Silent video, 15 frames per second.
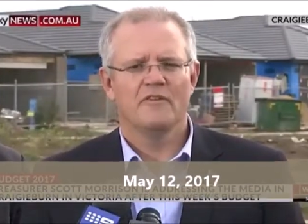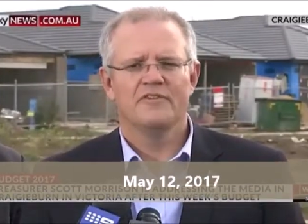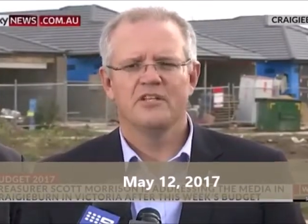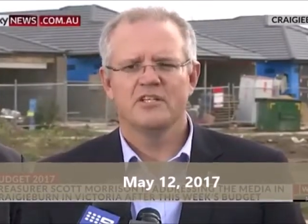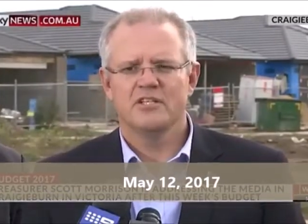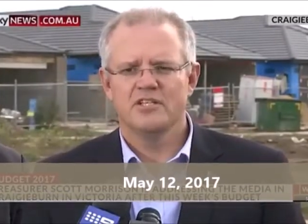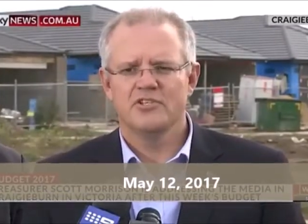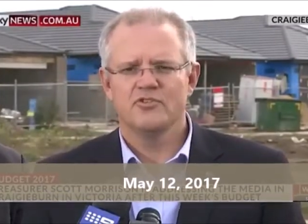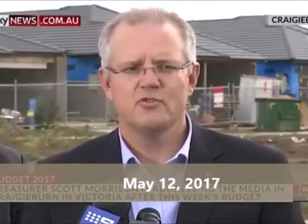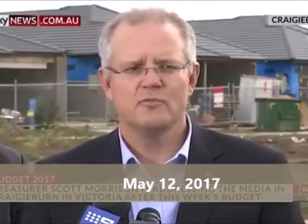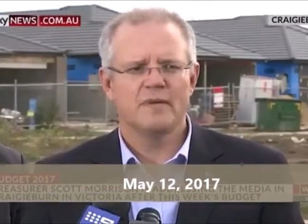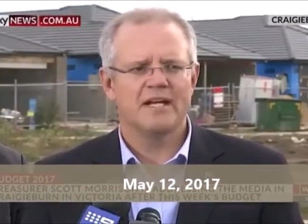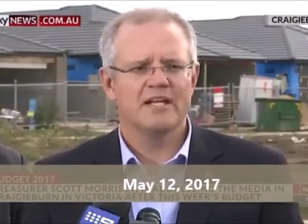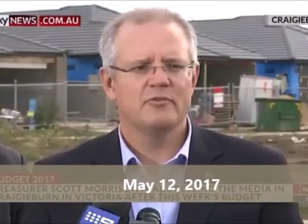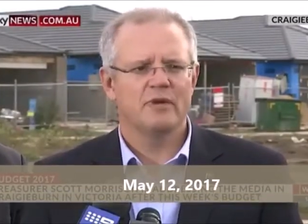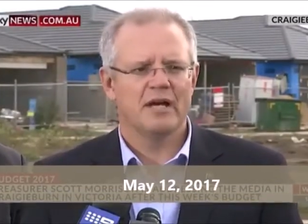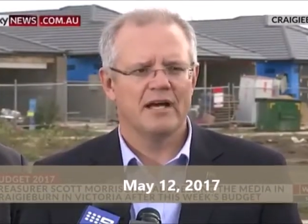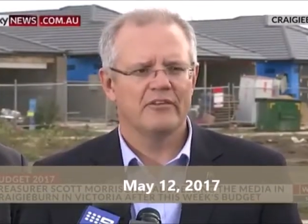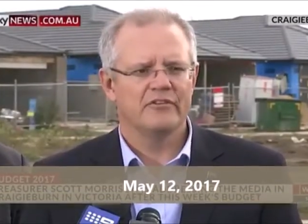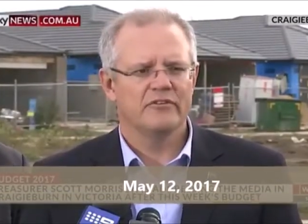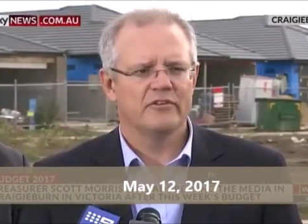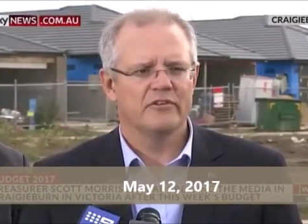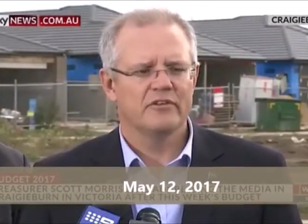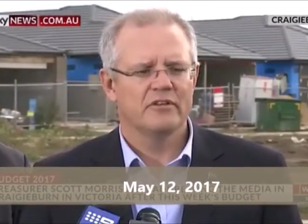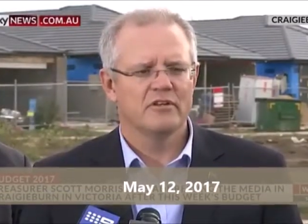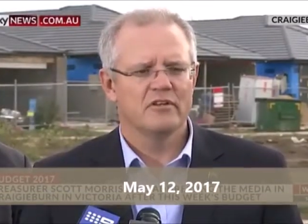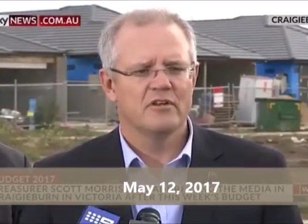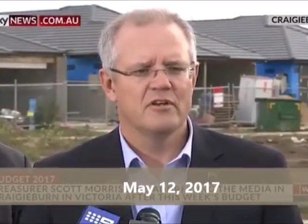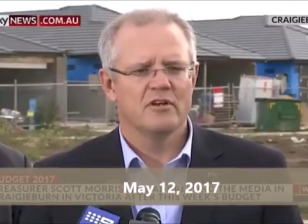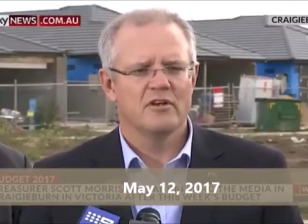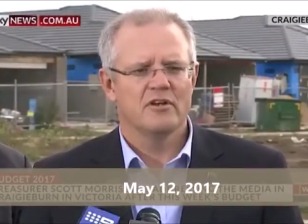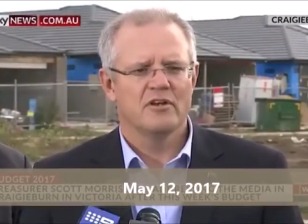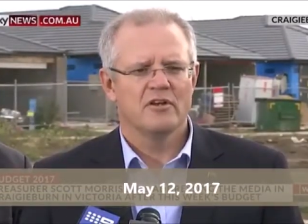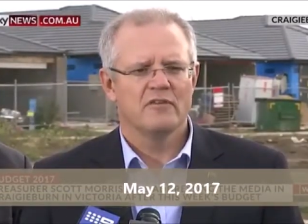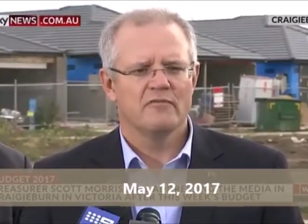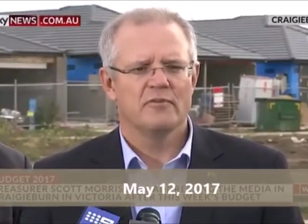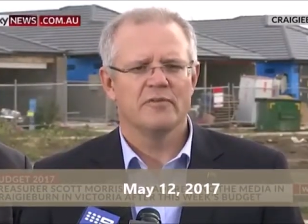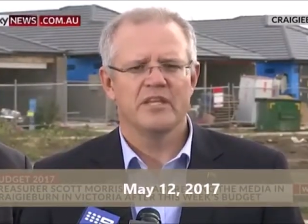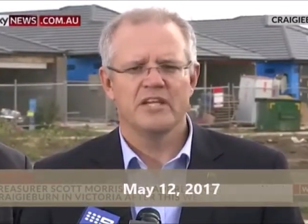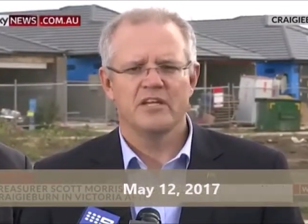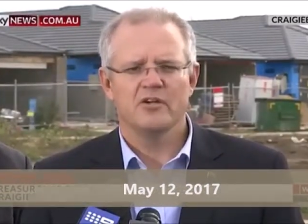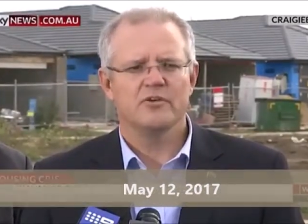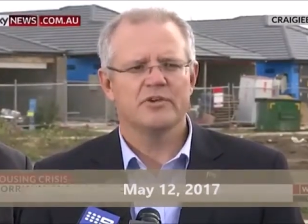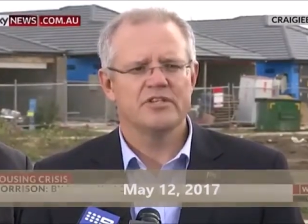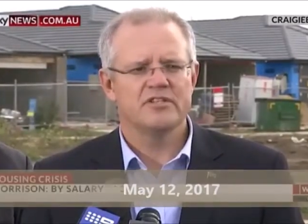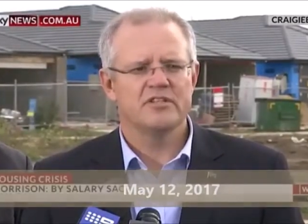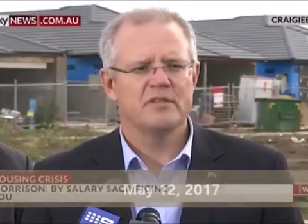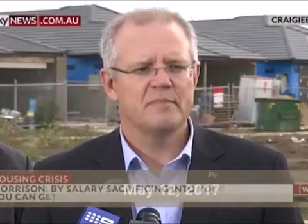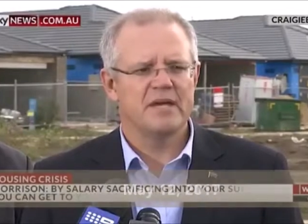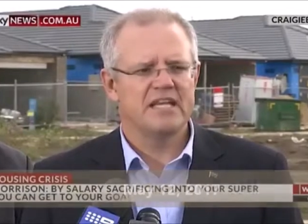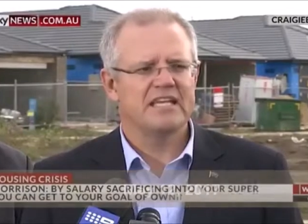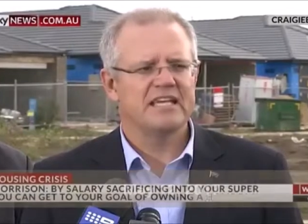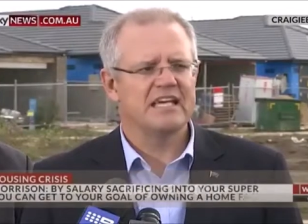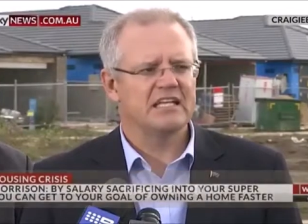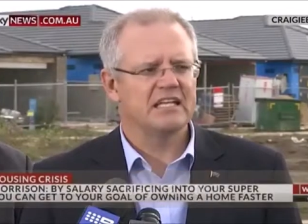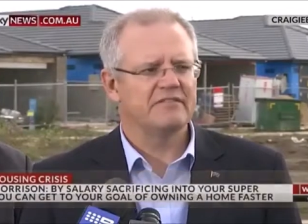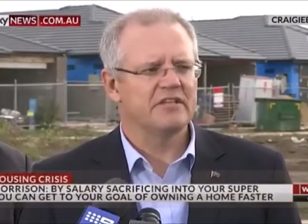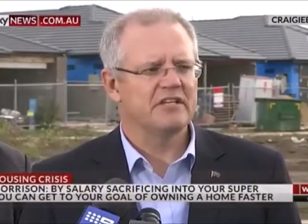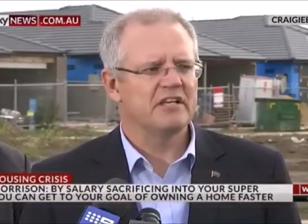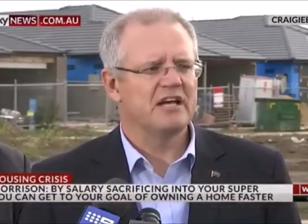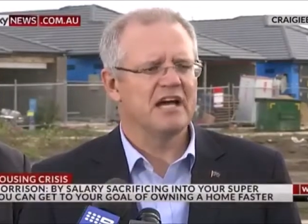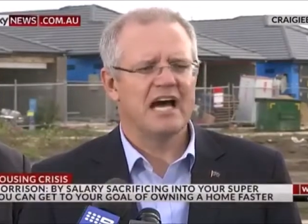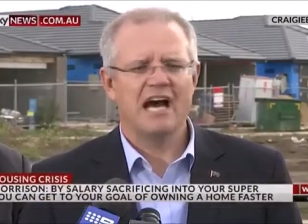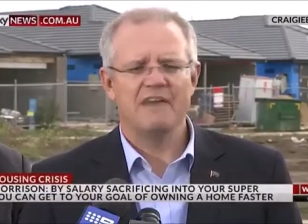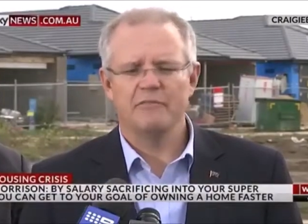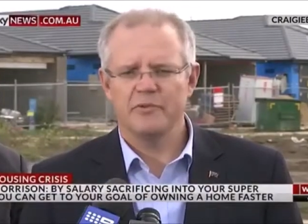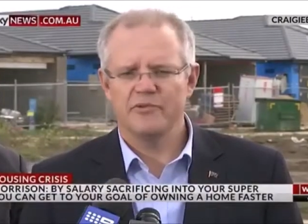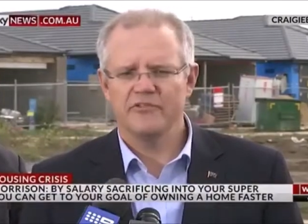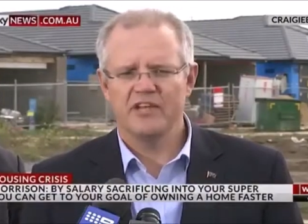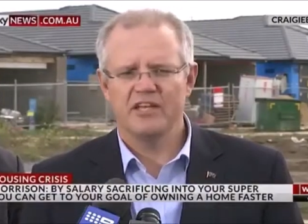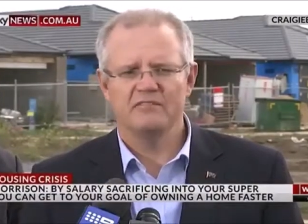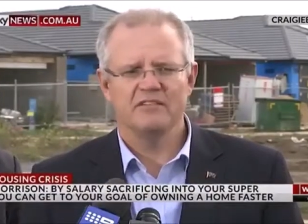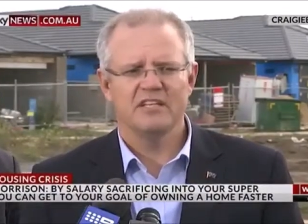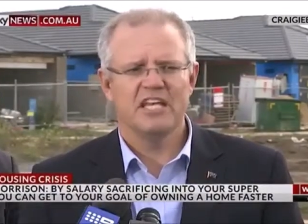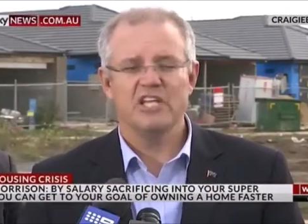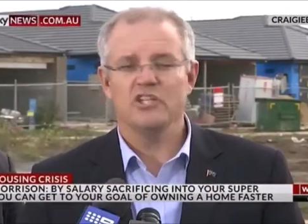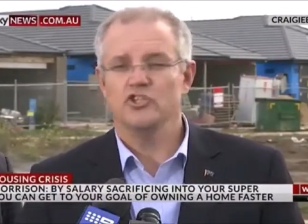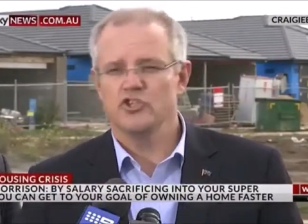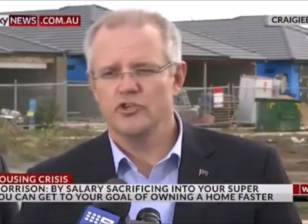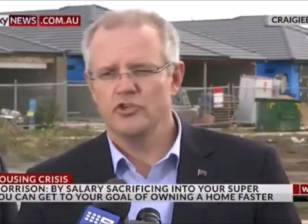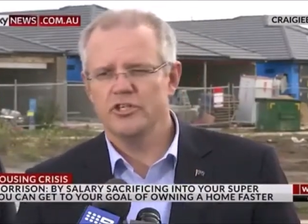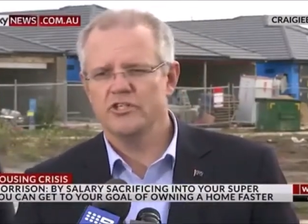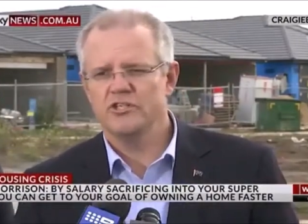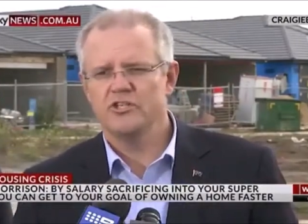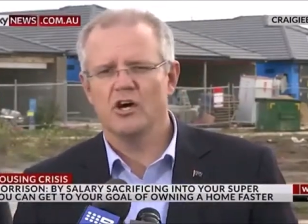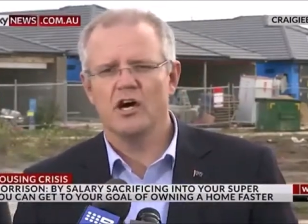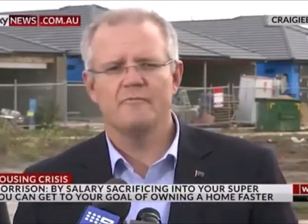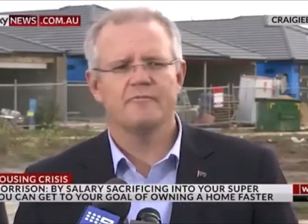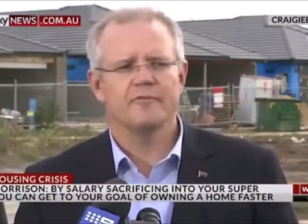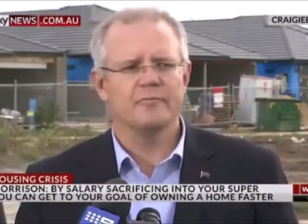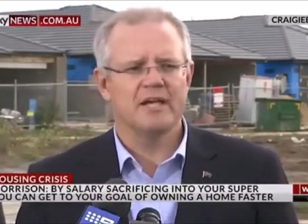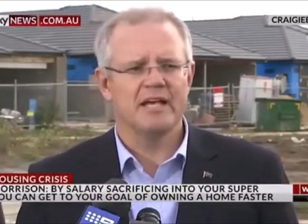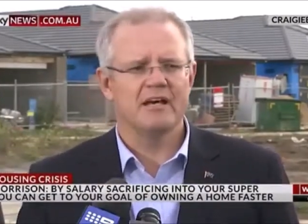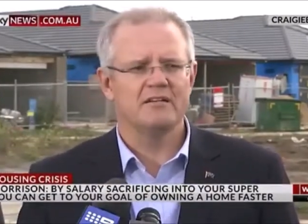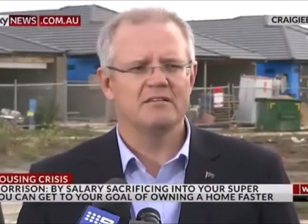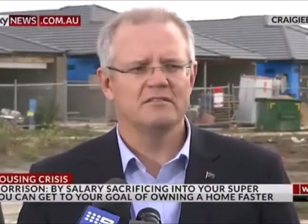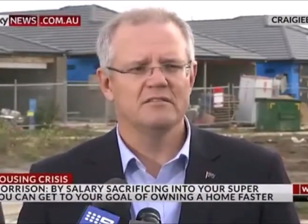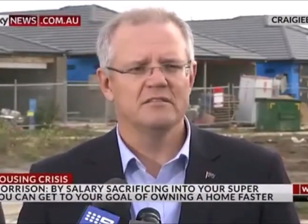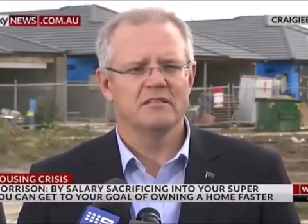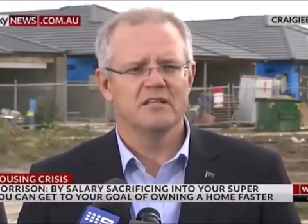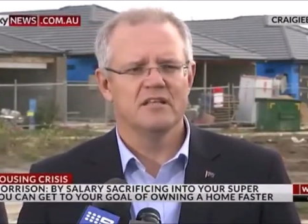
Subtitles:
of the additional money raised from the increase in the Medicare levy, 0.5%, in 2 years' time from now,